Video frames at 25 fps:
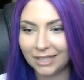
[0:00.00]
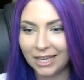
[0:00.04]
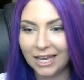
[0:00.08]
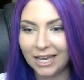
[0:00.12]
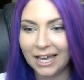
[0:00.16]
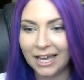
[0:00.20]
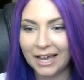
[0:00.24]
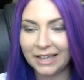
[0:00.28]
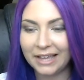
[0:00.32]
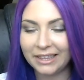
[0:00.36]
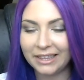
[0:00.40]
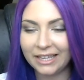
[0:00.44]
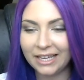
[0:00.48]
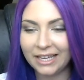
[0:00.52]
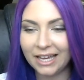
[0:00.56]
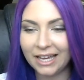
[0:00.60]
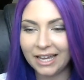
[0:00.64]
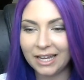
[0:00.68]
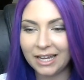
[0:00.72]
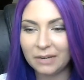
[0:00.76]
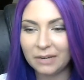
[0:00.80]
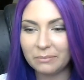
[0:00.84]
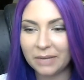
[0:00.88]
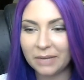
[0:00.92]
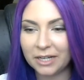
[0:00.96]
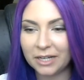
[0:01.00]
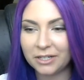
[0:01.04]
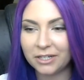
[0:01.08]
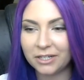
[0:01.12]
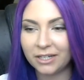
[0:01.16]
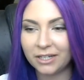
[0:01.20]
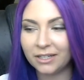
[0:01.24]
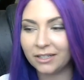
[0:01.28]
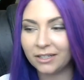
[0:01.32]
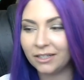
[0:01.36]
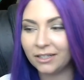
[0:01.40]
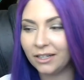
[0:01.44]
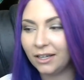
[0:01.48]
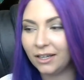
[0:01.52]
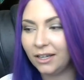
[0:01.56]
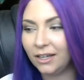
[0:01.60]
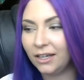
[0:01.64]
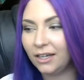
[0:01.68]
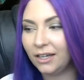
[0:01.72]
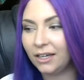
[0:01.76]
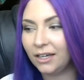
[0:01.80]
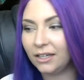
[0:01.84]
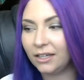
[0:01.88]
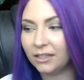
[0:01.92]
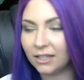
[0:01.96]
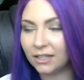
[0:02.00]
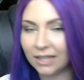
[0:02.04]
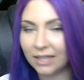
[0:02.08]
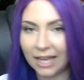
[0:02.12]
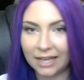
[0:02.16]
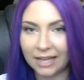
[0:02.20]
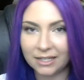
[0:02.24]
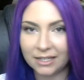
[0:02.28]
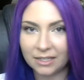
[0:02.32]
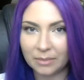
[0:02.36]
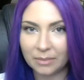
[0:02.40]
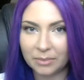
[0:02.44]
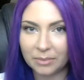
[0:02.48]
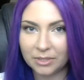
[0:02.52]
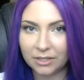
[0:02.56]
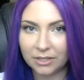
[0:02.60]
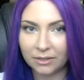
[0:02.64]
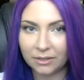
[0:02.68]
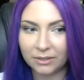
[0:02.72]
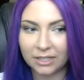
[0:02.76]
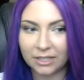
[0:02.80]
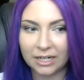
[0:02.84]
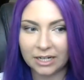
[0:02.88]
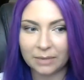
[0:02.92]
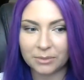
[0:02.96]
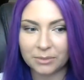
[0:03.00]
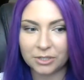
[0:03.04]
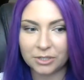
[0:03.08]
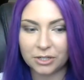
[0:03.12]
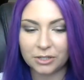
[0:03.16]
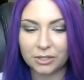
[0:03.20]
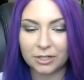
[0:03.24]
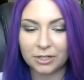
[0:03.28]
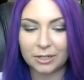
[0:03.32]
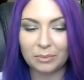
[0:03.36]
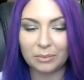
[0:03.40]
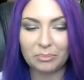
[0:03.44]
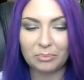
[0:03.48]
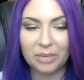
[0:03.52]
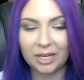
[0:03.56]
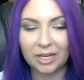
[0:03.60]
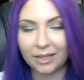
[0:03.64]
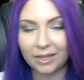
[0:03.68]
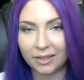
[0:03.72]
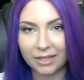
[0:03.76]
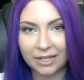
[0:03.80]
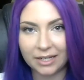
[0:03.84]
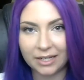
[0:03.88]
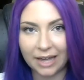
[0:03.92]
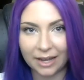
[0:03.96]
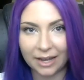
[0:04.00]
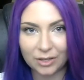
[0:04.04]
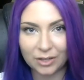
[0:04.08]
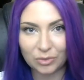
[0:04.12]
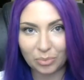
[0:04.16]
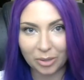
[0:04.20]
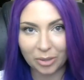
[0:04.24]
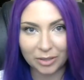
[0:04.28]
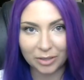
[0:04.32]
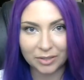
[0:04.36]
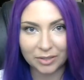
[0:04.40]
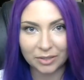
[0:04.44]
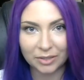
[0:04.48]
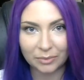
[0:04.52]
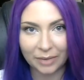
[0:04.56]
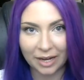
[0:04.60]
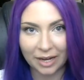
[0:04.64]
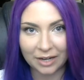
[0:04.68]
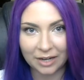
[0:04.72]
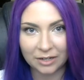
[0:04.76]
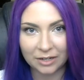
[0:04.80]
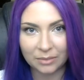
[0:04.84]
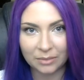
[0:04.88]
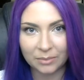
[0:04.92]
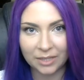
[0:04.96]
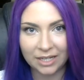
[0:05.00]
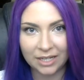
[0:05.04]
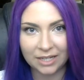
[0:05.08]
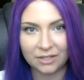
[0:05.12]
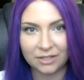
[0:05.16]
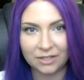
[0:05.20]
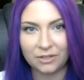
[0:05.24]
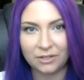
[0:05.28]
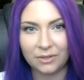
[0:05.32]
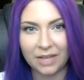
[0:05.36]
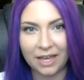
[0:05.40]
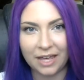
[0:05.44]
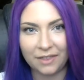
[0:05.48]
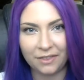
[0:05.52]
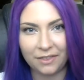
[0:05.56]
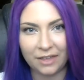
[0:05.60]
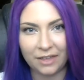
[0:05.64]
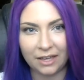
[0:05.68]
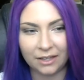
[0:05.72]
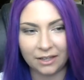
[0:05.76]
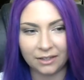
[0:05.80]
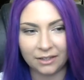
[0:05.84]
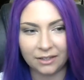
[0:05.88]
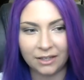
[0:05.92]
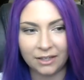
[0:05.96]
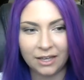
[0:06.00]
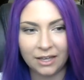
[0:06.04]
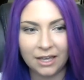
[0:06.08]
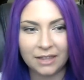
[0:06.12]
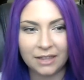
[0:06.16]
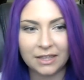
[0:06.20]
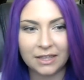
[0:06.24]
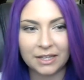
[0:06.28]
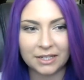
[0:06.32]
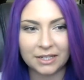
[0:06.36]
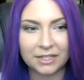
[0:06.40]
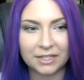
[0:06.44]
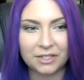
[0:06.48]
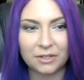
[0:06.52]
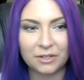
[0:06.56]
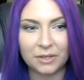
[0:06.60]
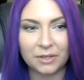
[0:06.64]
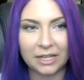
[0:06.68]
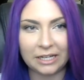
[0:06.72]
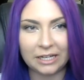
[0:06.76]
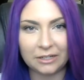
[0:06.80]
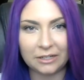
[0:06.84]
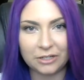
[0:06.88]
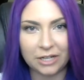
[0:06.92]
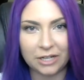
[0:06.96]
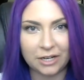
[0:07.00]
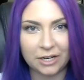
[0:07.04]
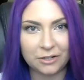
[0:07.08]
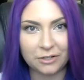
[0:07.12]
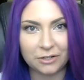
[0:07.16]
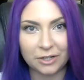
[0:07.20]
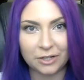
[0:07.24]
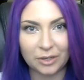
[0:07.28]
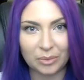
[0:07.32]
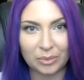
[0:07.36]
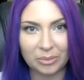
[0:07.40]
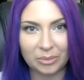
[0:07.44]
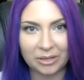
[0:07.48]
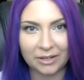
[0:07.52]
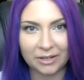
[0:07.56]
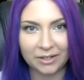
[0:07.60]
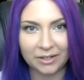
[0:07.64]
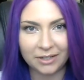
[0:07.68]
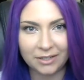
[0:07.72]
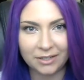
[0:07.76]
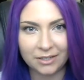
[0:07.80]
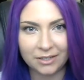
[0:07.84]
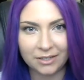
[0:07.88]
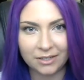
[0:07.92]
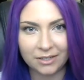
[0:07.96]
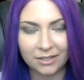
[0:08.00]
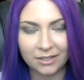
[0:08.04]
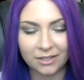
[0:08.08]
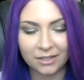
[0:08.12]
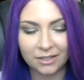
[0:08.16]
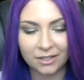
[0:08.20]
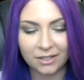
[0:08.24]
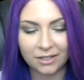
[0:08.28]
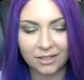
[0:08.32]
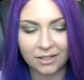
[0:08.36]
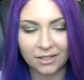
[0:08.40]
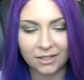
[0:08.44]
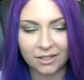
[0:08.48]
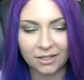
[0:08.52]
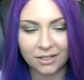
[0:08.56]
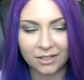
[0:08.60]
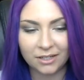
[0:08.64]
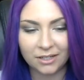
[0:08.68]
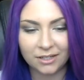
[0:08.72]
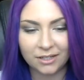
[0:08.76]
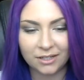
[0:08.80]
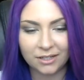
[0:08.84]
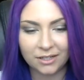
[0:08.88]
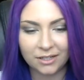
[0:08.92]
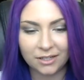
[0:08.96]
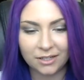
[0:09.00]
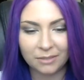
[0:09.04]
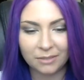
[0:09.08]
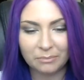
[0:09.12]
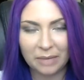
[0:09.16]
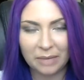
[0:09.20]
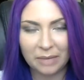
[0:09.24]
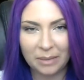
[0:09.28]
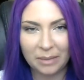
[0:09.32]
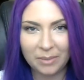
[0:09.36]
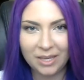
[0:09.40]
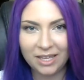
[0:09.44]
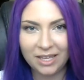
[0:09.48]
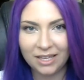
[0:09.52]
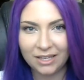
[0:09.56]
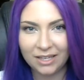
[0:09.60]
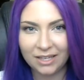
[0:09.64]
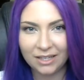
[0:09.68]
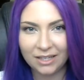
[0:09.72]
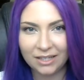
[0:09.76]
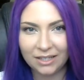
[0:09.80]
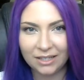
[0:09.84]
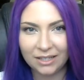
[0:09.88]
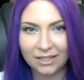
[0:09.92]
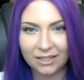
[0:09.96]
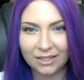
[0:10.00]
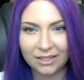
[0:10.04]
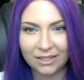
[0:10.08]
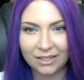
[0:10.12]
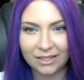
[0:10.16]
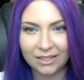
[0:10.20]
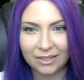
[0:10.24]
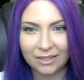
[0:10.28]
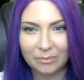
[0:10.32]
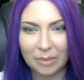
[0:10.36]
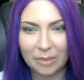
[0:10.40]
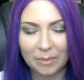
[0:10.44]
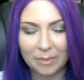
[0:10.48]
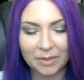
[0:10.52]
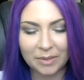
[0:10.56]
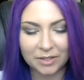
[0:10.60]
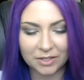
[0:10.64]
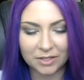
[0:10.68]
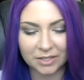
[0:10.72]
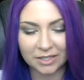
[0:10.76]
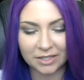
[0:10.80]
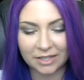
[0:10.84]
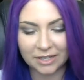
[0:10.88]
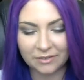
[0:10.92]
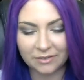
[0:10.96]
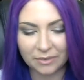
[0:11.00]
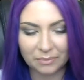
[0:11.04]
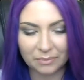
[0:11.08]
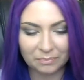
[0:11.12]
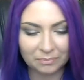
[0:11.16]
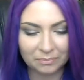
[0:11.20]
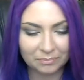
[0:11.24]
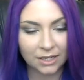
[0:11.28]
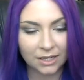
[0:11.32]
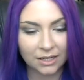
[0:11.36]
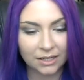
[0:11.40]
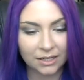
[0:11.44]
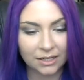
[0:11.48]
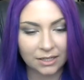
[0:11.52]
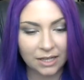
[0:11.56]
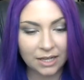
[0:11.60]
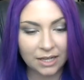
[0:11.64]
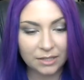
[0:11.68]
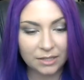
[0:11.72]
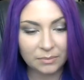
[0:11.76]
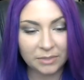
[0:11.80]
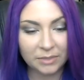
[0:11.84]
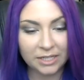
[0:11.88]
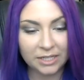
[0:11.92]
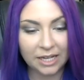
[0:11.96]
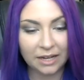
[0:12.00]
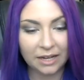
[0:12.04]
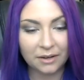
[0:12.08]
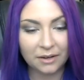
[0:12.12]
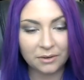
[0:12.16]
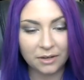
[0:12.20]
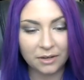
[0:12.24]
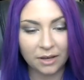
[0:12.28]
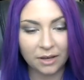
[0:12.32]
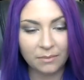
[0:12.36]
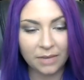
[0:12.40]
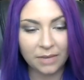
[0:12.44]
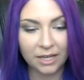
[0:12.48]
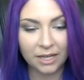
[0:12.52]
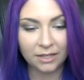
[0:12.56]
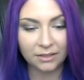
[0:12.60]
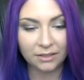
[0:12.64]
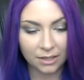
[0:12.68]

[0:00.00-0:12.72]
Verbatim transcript: I think I had mentioned in the last episode that I was just gonna pick the next person randomly and do that thing that lets you like change their appearance. Maybe? Maybe I'll just leave him. Yes, Mateo, come in.